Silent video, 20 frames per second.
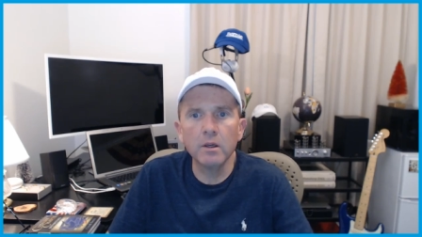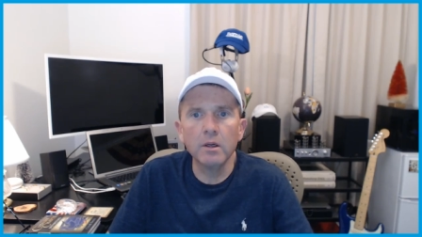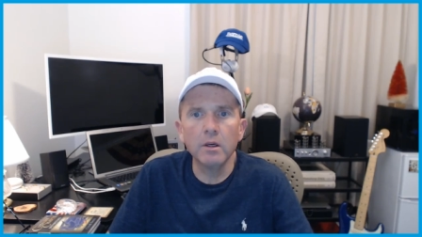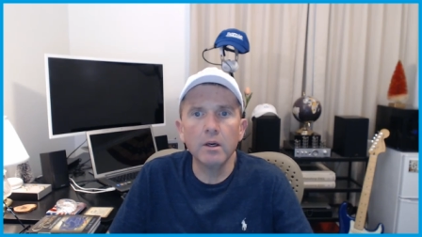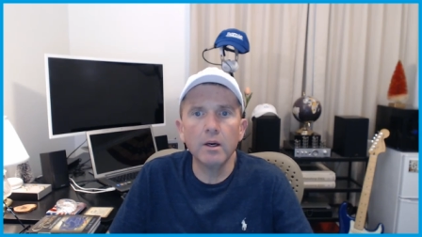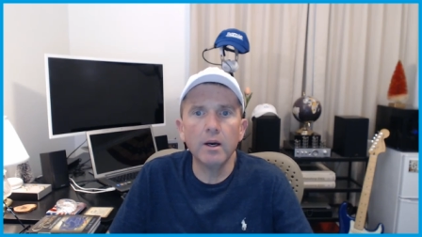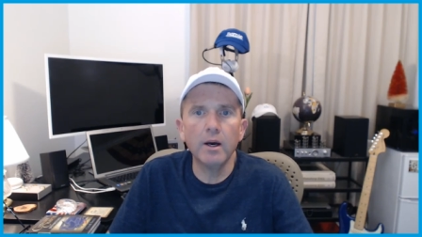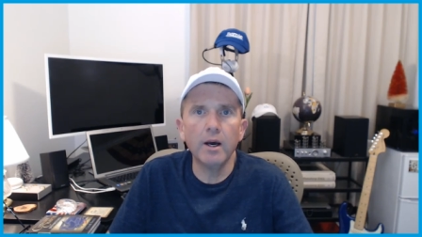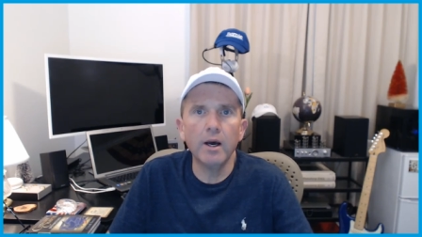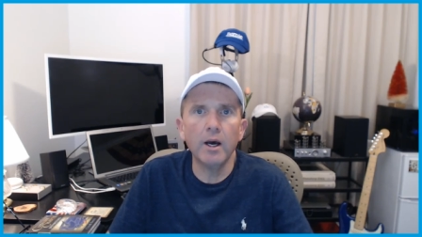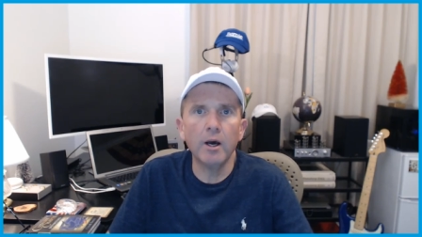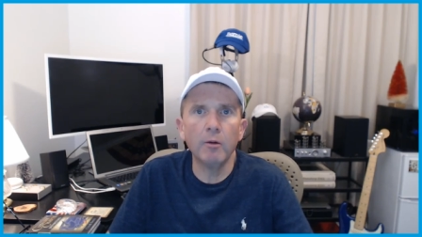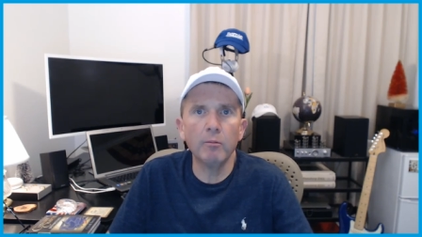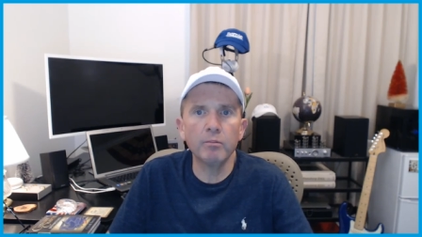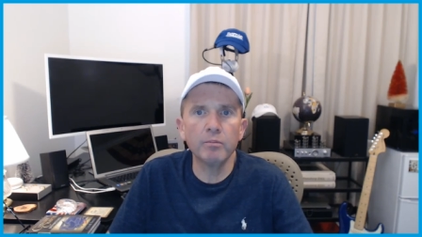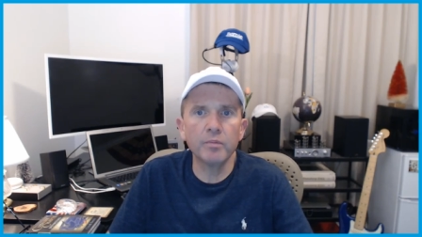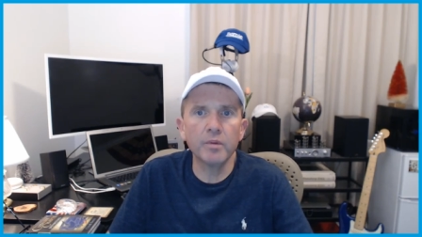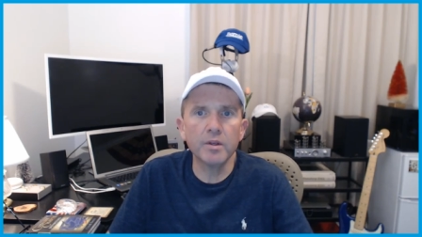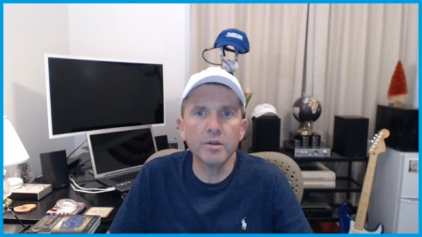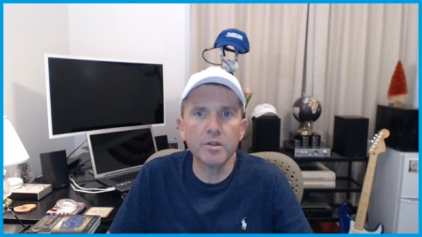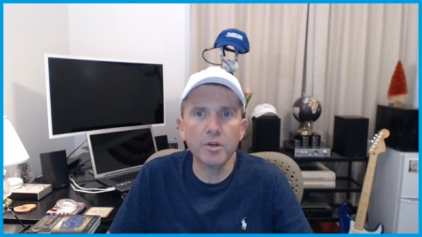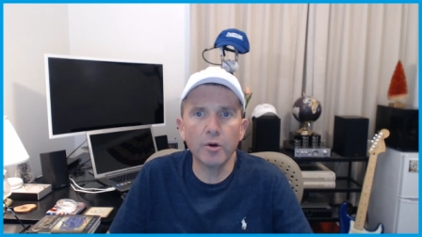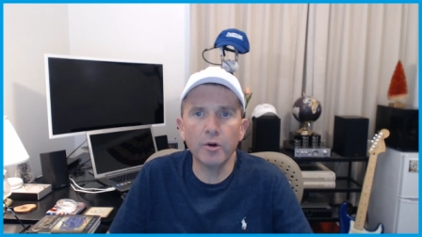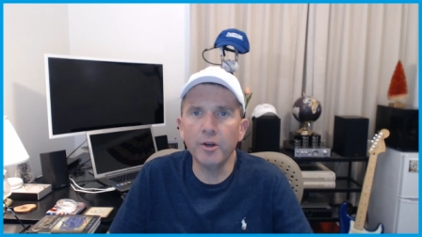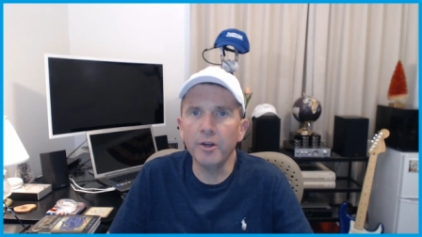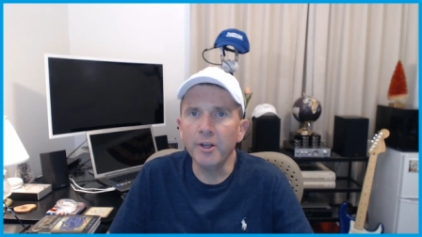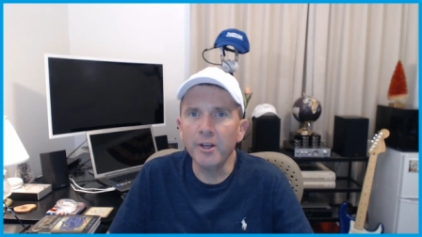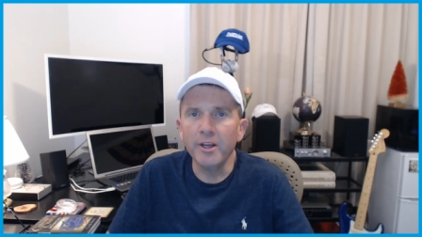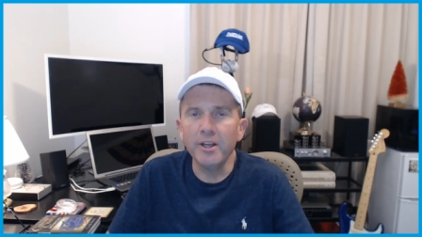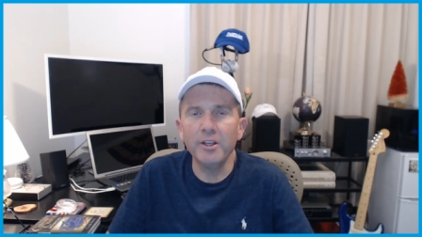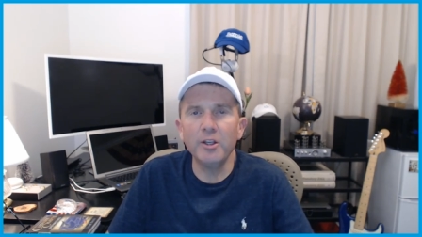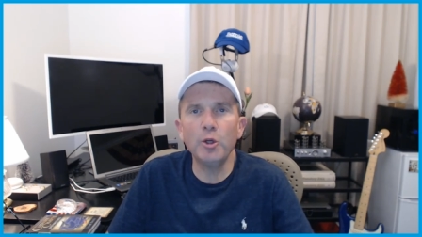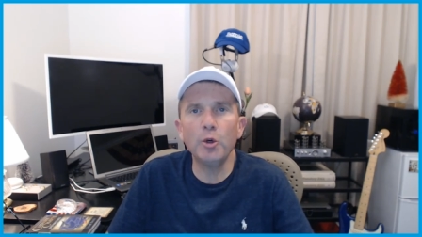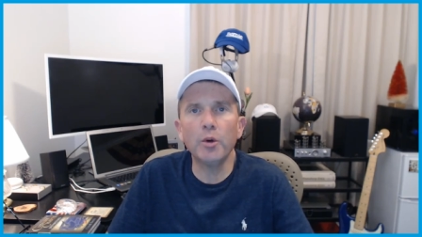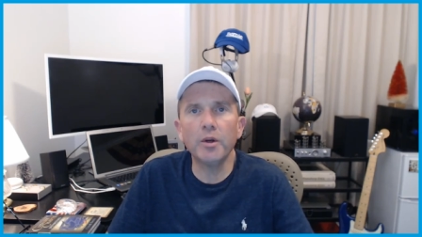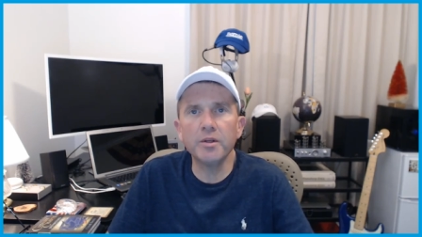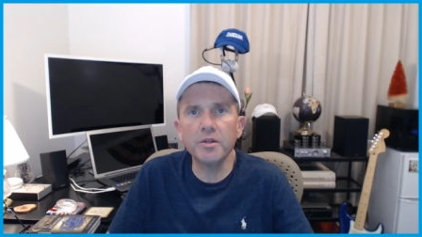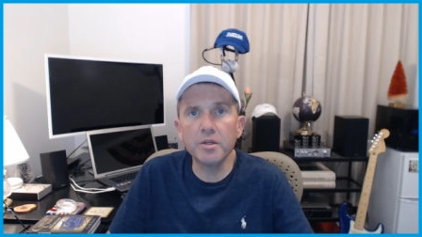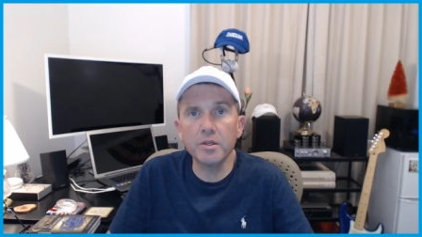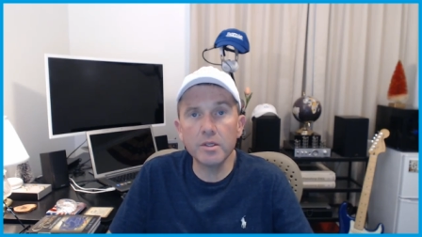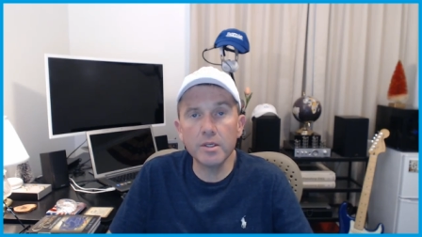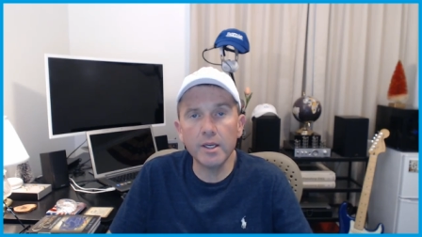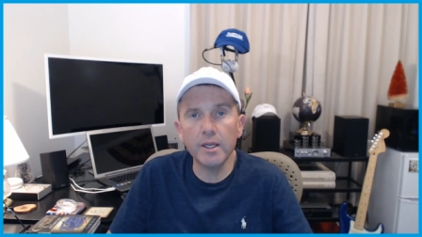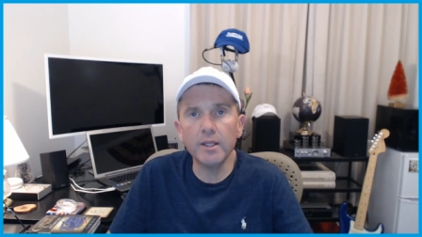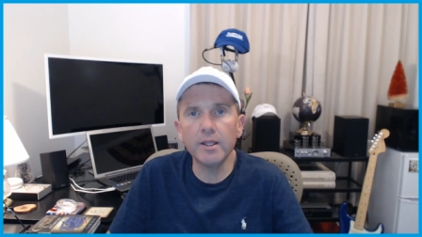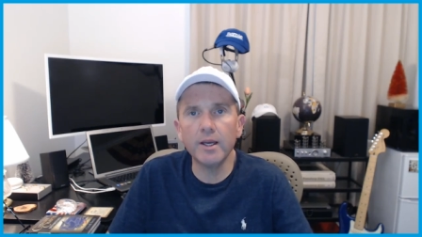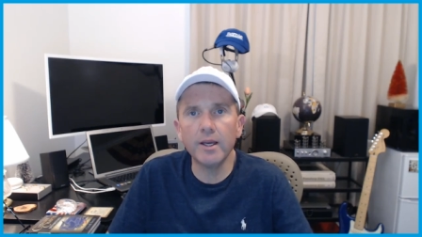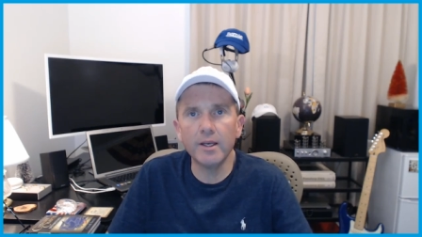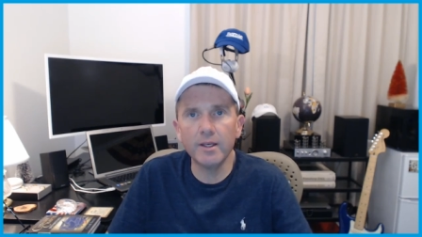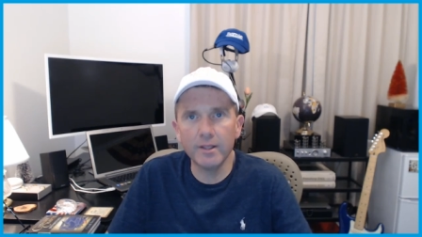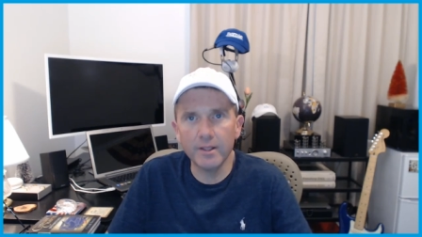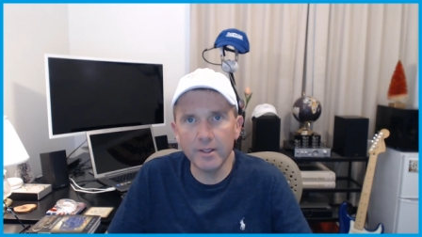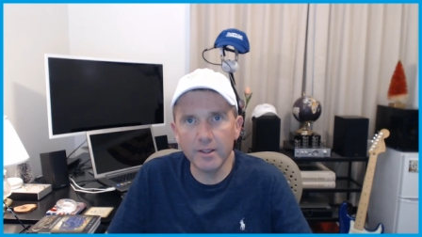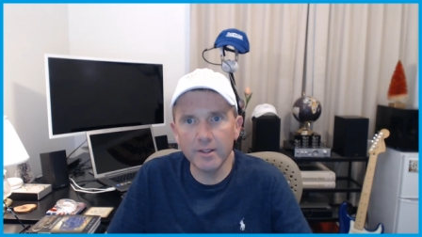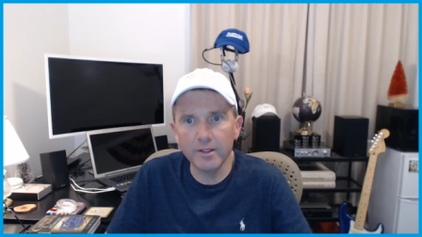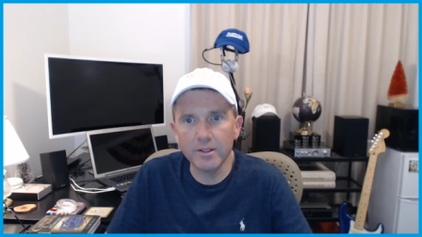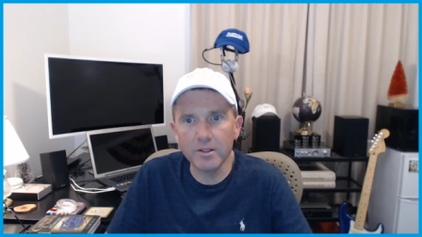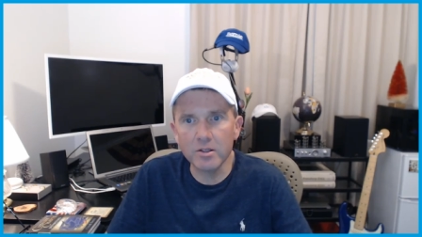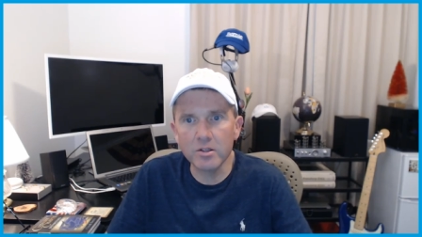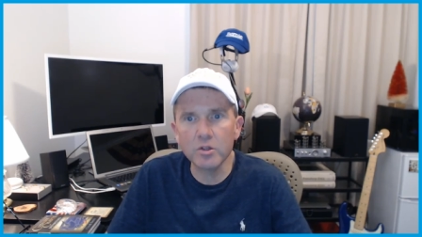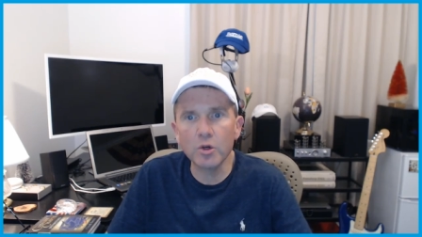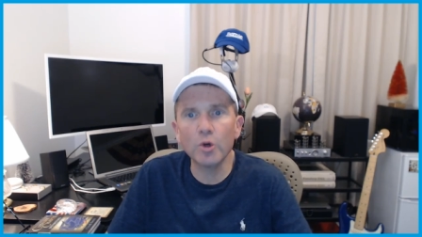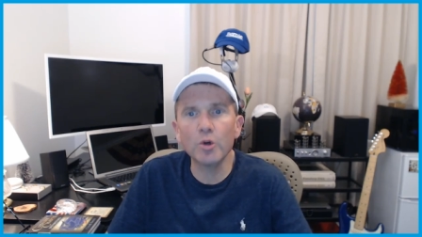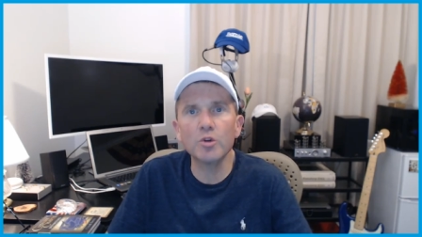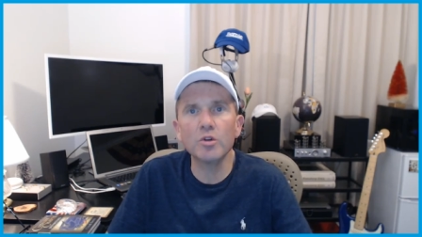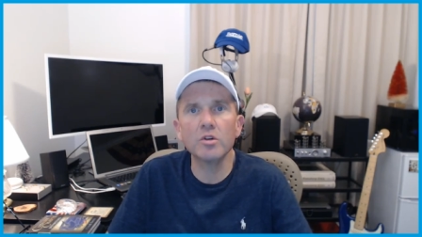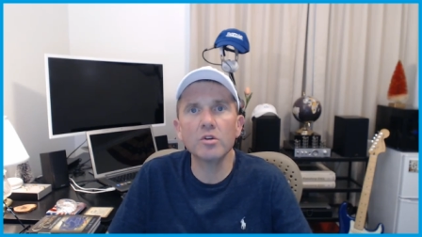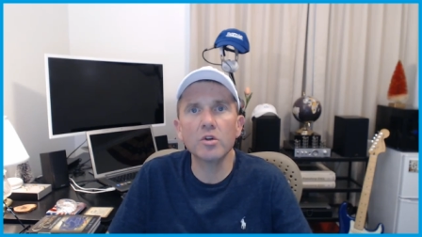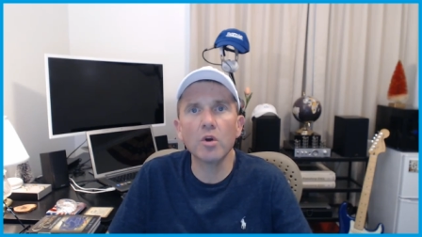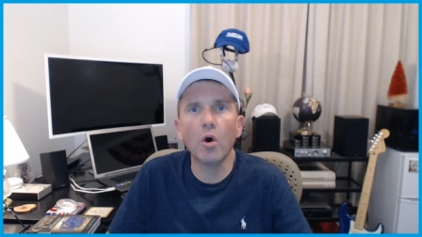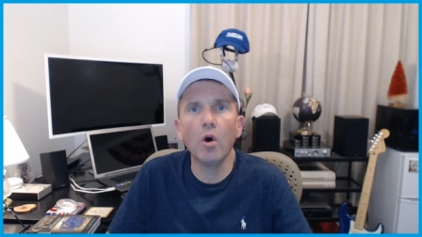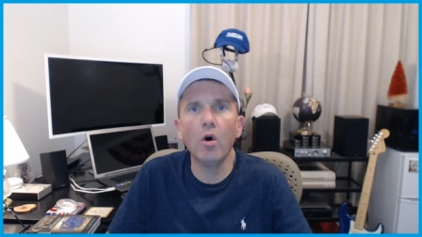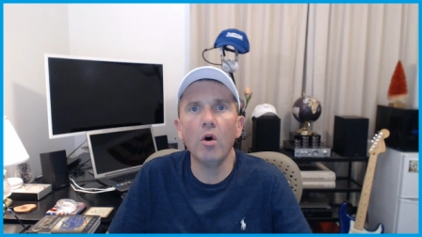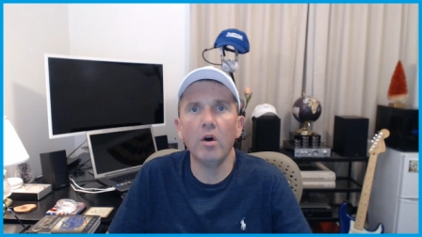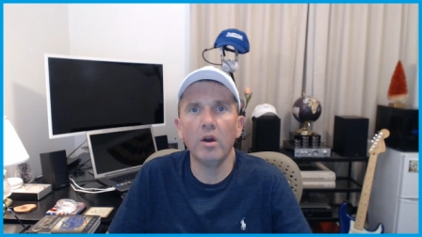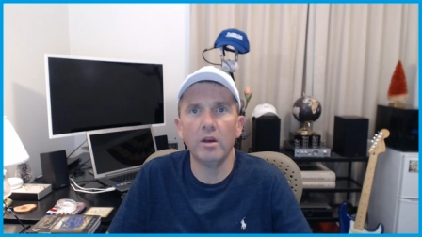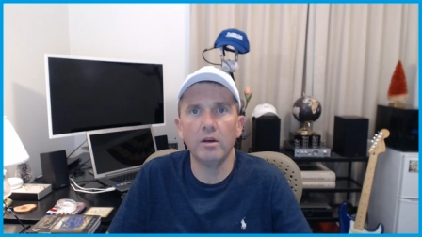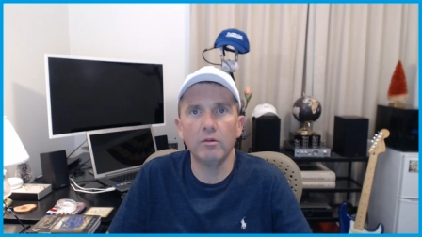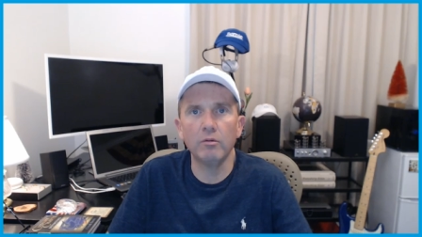So you can see that the search is on